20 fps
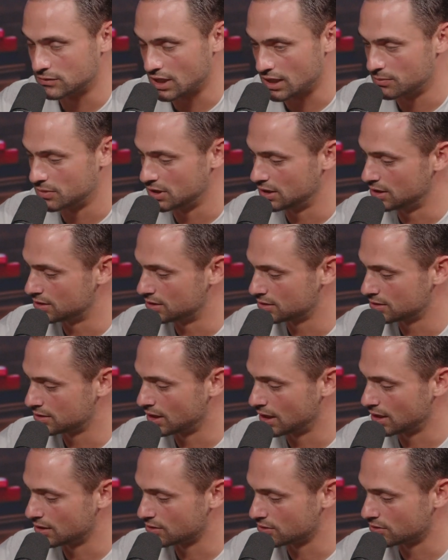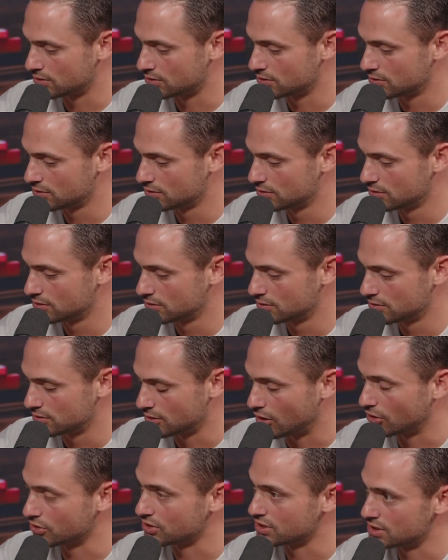diabetes, cancer,
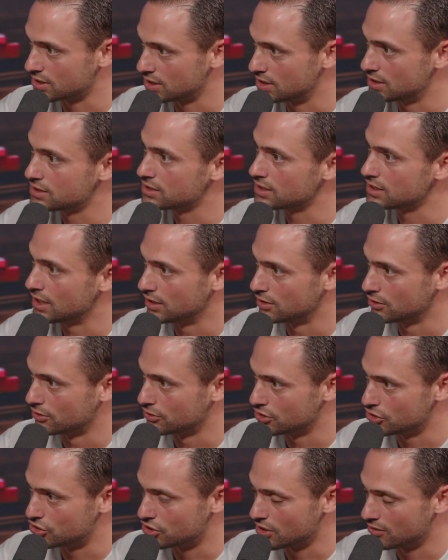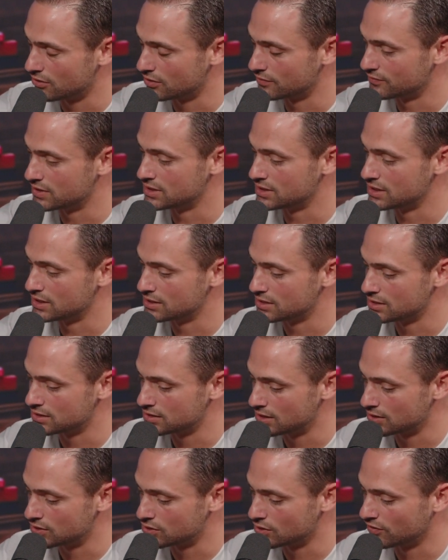heart disease, and neurodegenerative
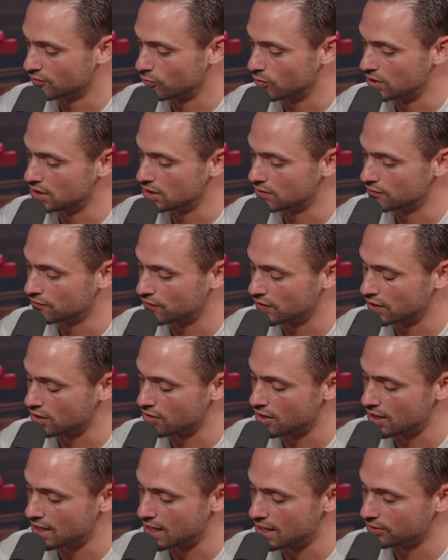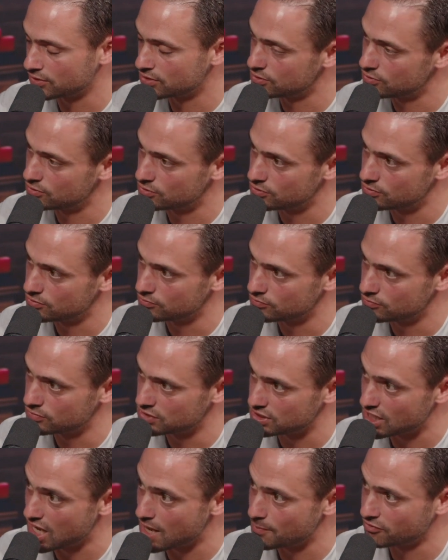diseases. And so if we can figure out how to
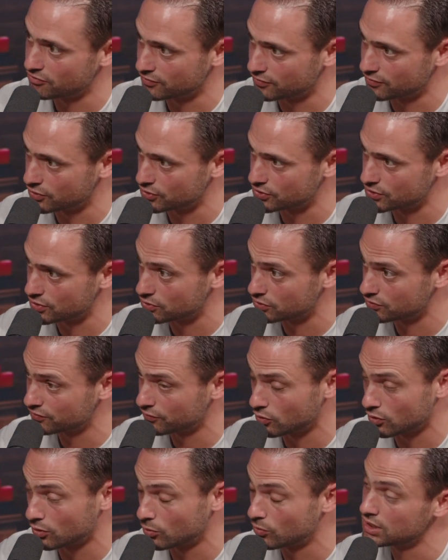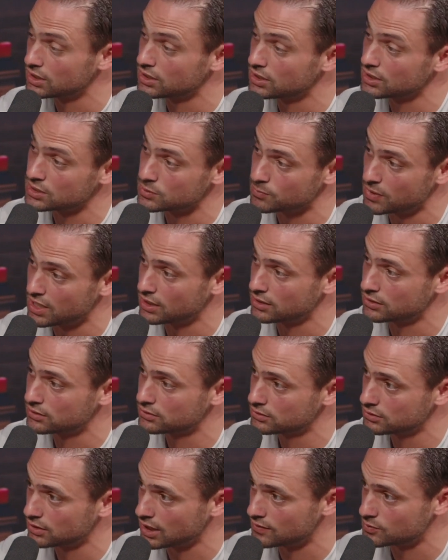stop and reverse those four, we can expand
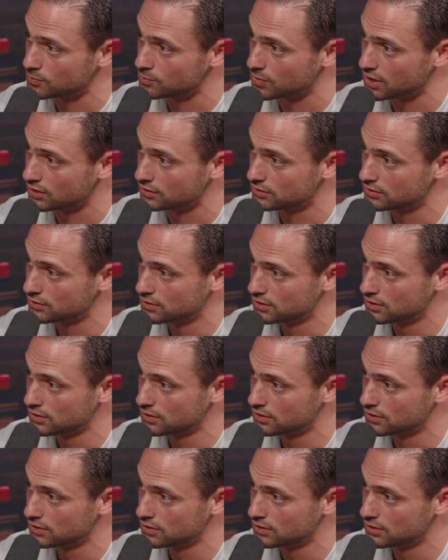lifespan.